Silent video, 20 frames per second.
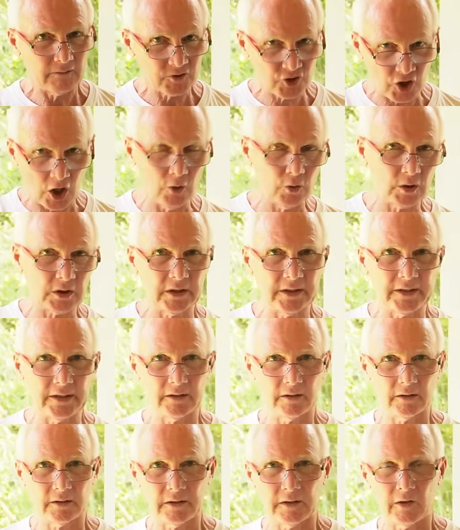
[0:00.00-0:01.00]

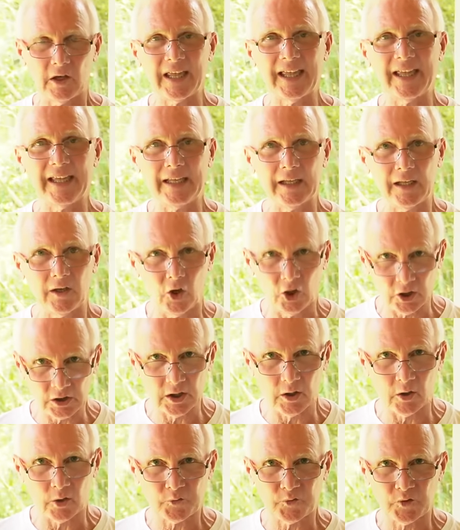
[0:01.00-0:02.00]
totally
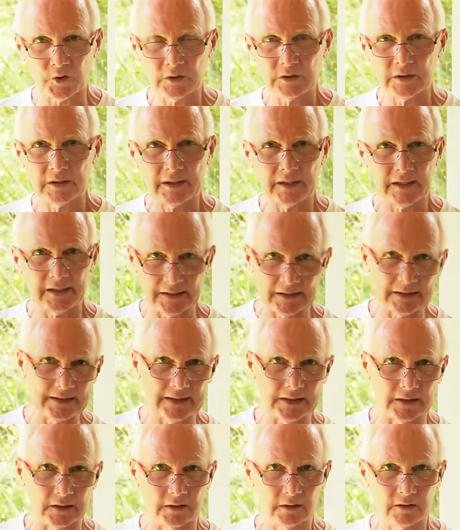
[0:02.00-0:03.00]
unlawful,
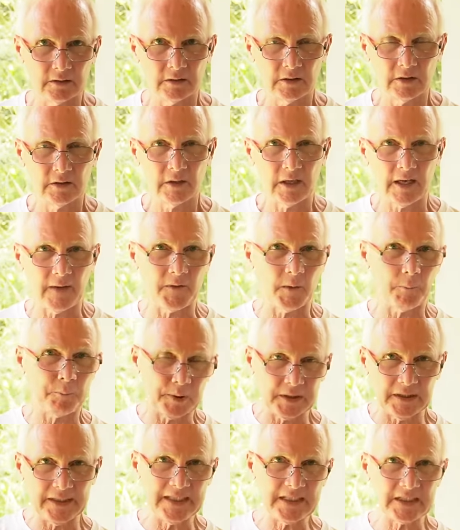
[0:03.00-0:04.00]
illegal. And the
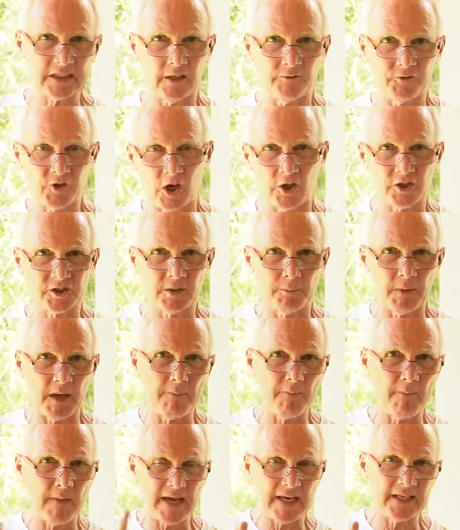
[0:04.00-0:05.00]
police have got to be
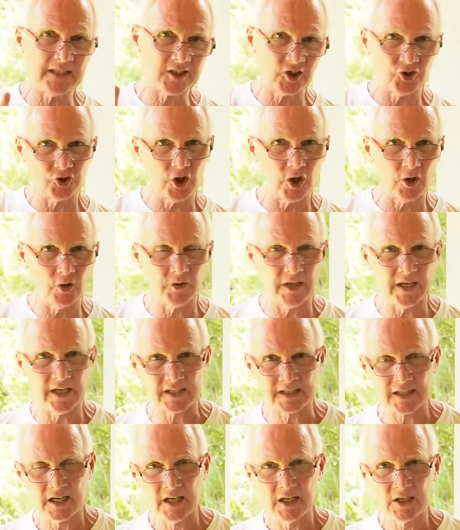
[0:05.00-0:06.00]
made to know
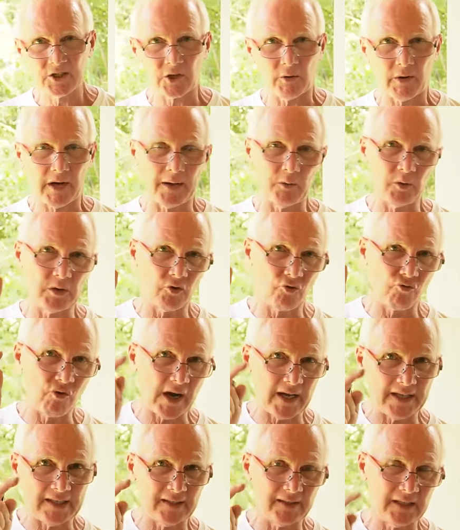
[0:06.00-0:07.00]
this. So, I would
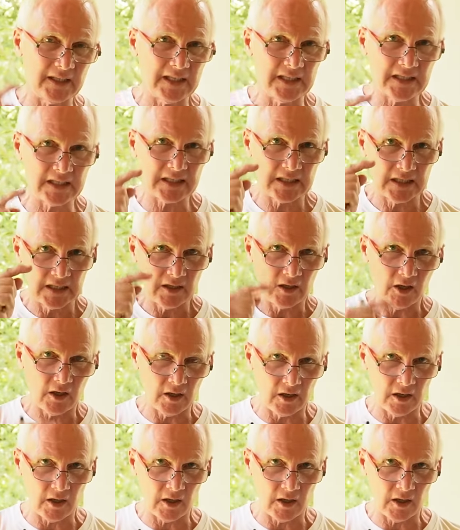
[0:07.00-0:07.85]
write these uh,